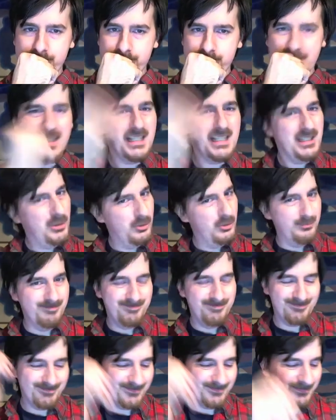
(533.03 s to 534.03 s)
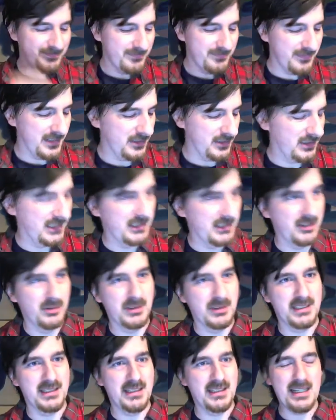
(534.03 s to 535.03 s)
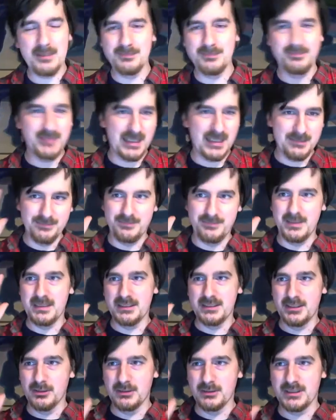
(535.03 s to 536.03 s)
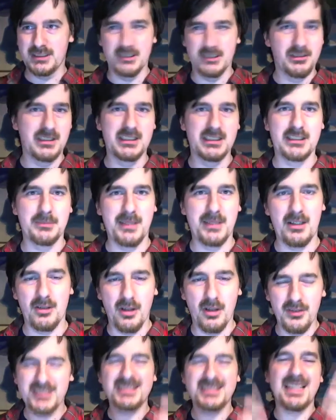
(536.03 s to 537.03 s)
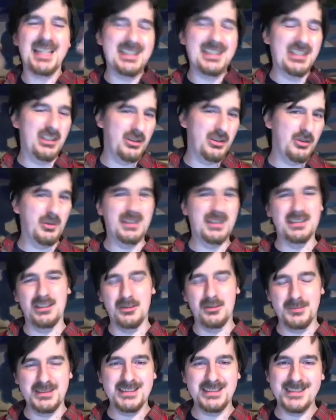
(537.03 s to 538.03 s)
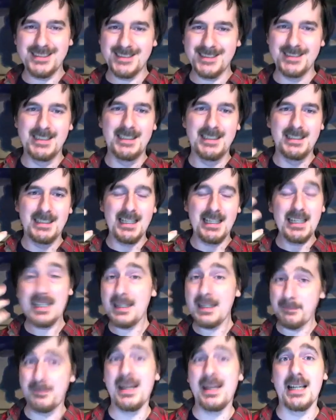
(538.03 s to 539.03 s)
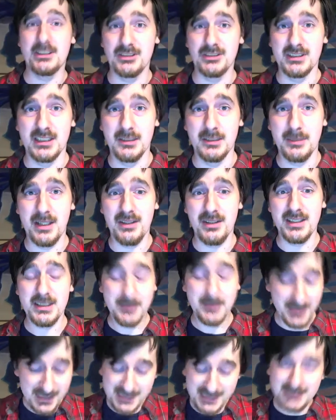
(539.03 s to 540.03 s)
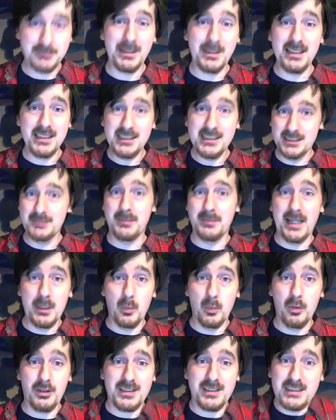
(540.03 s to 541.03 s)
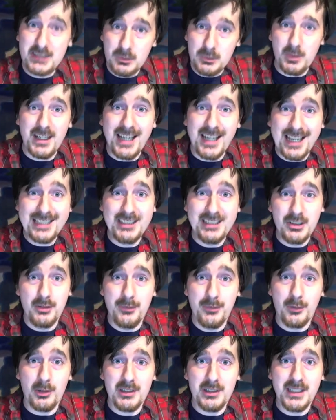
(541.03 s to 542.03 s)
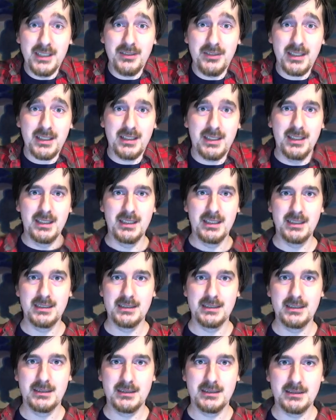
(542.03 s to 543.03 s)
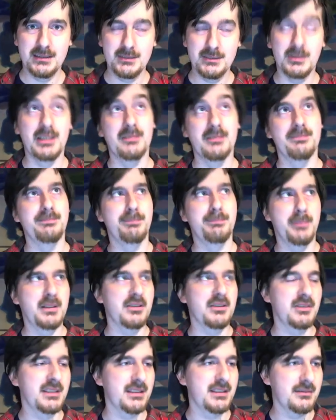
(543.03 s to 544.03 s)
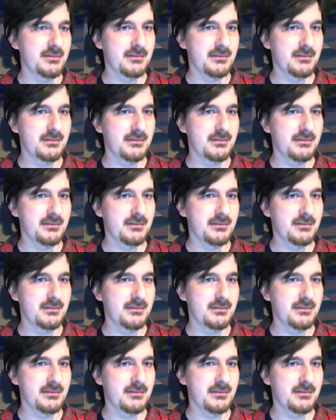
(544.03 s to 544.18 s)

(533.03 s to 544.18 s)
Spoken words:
Oh, there I go again. I'm being too serious about all this. I know, but I am passionate about this. I mean, this is my work. This is what I do for a living. Well, barely.